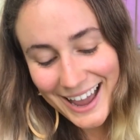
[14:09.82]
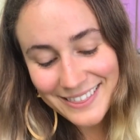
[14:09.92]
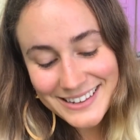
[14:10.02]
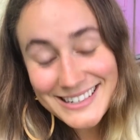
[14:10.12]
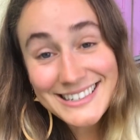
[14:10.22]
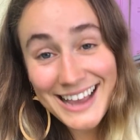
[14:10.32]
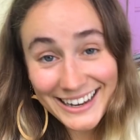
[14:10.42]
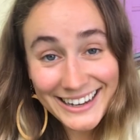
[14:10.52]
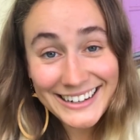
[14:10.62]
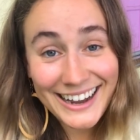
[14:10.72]
And the
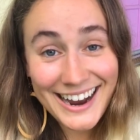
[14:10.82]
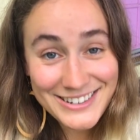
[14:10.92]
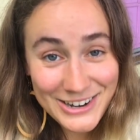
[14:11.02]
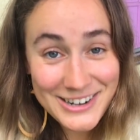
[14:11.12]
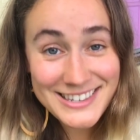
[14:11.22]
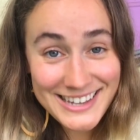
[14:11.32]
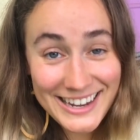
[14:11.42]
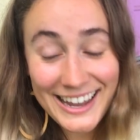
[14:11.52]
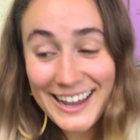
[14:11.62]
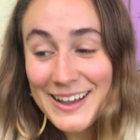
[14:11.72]
second I started
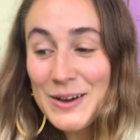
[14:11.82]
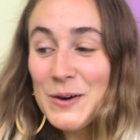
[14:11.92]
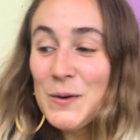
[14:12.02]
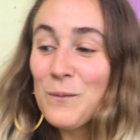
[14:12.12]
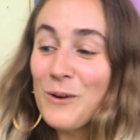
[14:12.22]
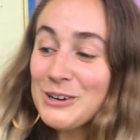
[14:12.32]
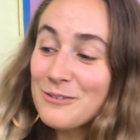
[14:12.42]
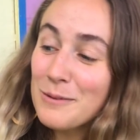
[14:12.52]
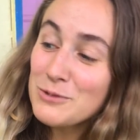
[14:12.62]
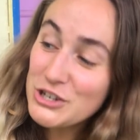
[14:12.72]
singing, one
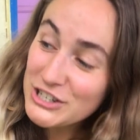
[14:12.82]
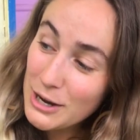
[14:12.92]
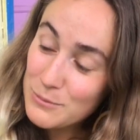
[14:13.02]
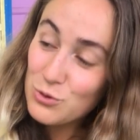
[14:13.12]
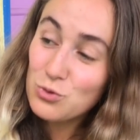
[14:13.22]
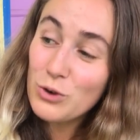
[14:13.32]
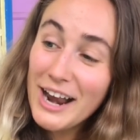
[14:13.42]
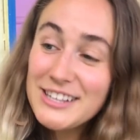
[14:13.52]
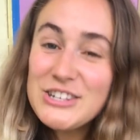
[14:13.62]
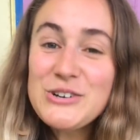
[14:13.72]
of them just comes
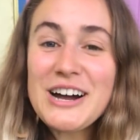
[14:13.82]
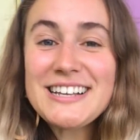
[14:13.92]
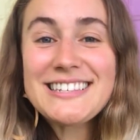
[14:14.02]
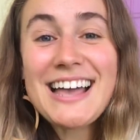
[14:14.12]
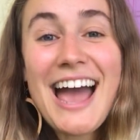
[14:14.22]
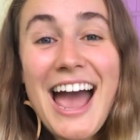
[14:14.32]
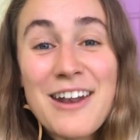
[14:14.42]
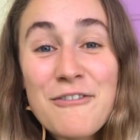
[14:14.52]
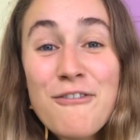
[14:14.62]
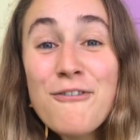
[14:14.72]
right to us
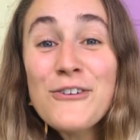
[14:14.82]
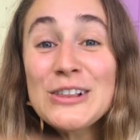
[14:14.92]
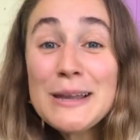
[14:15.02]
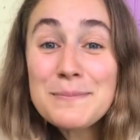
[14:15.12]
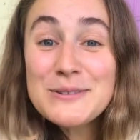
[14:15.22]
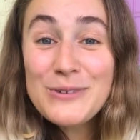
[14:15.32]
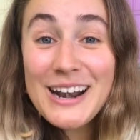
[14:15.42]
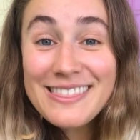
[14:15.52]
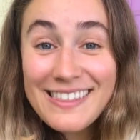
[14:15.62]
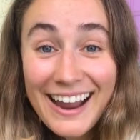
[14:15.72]
and flips
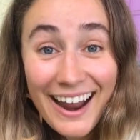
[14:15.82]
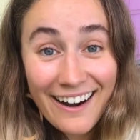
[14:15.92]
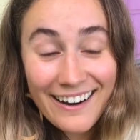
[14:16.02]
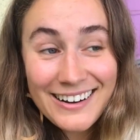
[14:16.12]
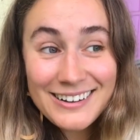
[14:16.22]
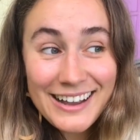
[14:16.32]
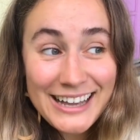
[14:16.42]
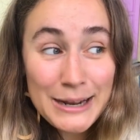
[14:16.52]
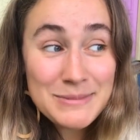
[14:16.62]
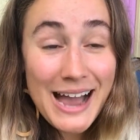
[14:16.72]
right in the air.
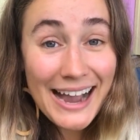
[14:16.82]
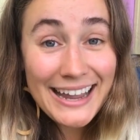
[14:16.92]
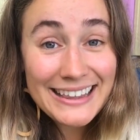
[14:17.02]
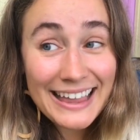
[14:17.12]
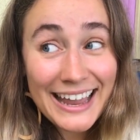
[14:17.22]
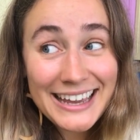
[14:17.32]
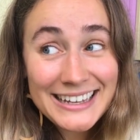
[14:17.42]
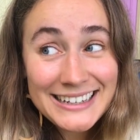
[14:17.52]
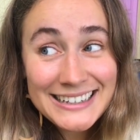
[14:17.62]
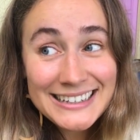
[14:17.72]
And I'm talking like
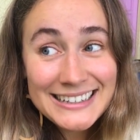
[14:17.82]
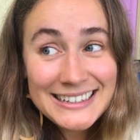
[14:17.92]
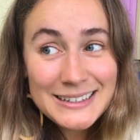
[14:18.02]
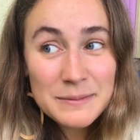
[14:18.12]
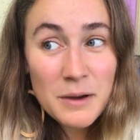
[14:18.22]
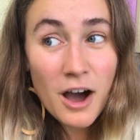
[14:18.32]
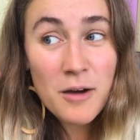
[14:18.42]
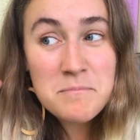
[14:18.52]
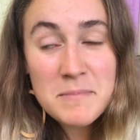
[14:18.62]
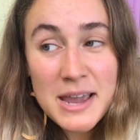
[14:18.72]

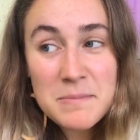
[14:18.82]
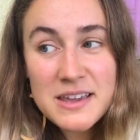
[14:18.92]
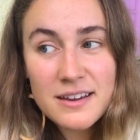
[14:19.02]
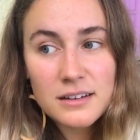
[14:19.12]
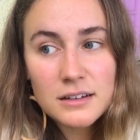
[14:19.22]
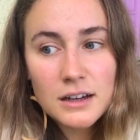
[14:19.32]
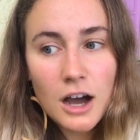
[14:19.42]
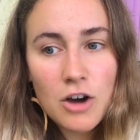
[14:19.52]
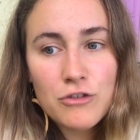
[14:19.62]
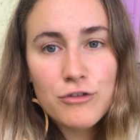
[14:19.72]
maybe
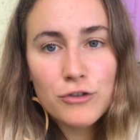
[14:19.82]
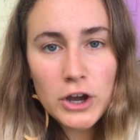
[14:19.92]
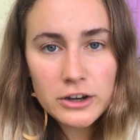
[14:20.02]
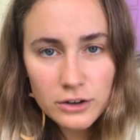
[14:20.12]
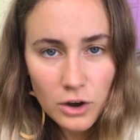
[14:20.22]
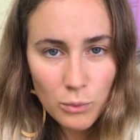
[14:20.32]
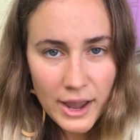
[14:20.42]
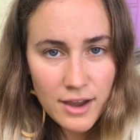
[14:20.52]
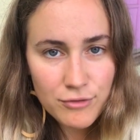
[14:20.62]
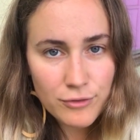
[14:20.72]
a foot
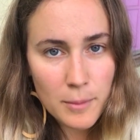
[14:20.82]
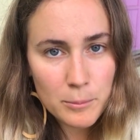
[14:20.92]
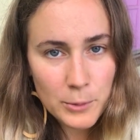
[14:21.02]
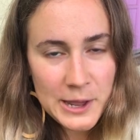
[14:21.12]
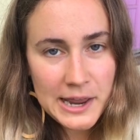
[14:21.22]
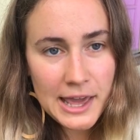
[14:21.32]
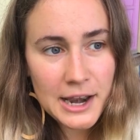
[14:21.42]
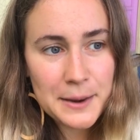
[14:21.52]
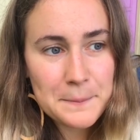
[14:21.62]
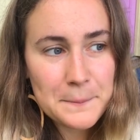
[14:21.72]
away from
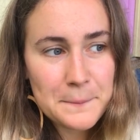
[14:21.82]
Brennan,